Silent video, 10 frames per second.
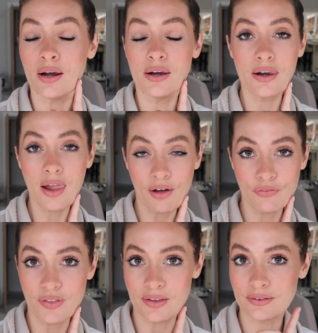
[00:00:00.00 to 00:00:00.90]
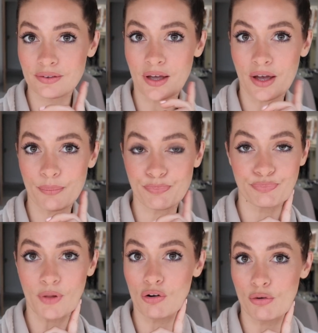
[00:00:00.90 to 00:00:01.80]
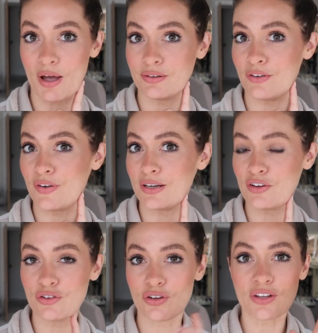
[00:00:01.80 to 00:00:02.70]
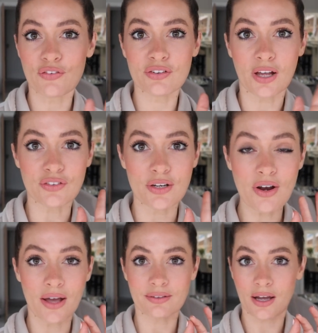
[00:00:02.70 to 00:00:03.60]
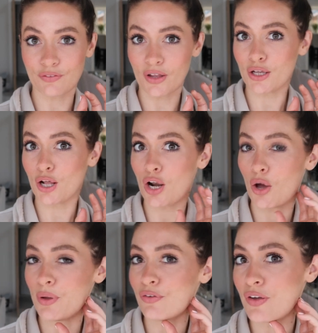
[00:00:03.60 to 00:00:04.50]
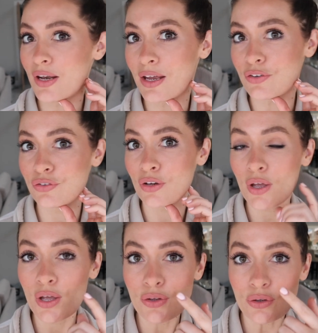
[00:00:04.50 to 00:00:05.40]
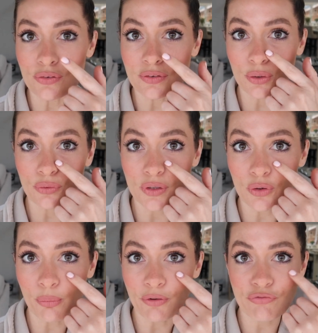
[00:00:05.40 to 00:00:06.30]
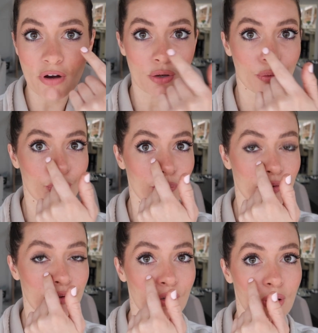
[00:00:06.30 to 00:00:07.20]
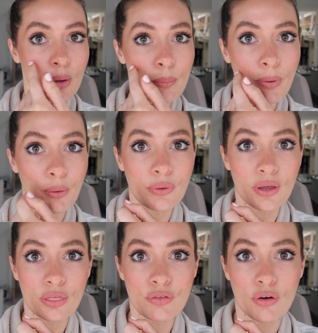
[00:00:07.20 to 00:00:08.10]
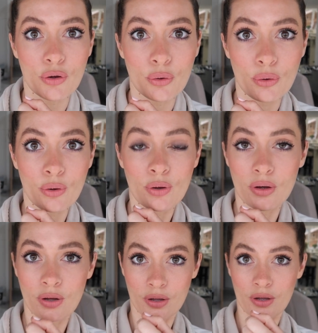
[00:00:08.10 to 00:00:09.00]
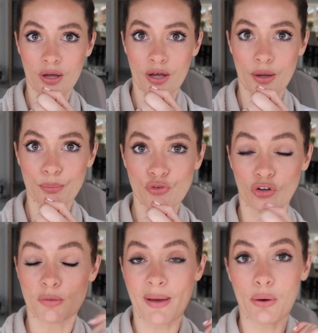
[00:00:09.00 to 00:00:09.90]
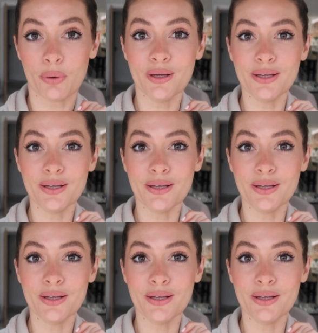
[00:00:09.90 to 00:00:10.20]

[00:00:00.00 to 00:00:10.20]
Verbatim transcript: Love this um, Laura Mercier foundation. It just gives such a nice kind of like glowy finish. You can still see all my freckles poking through, um, just about.